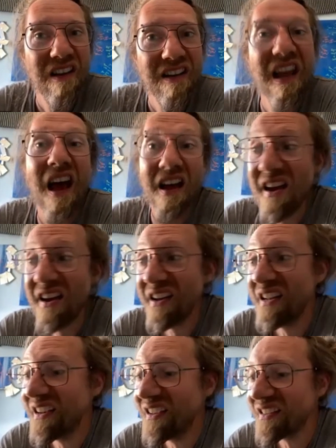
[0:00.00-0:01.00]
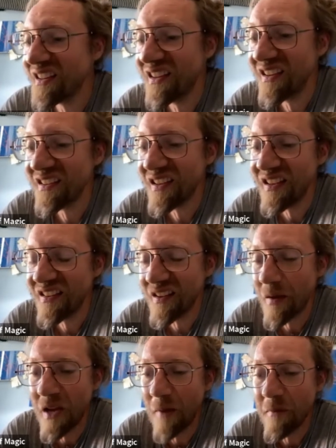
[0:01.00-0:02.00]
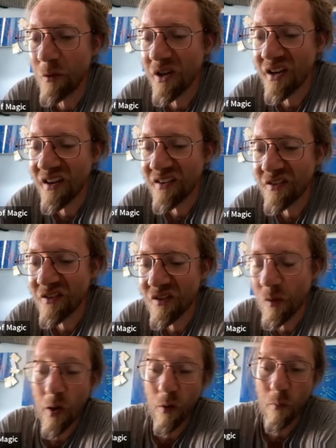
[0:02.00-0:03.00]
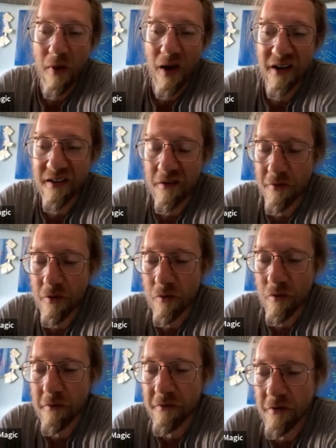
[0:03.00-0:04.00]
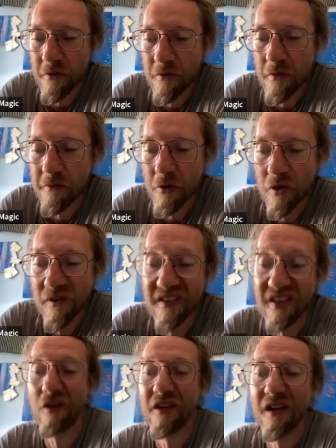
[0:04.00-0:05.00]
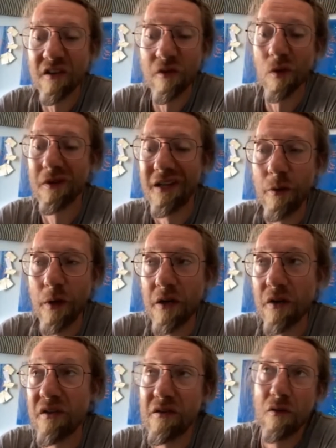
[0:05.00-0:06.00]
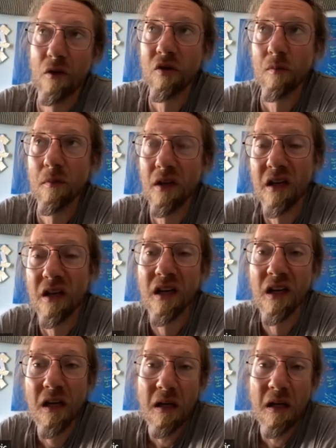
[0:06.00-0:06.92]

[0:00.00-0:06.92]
Yeah, it is. I mean, what else? Well, mind, if you consider there is one anyway, because ultimately,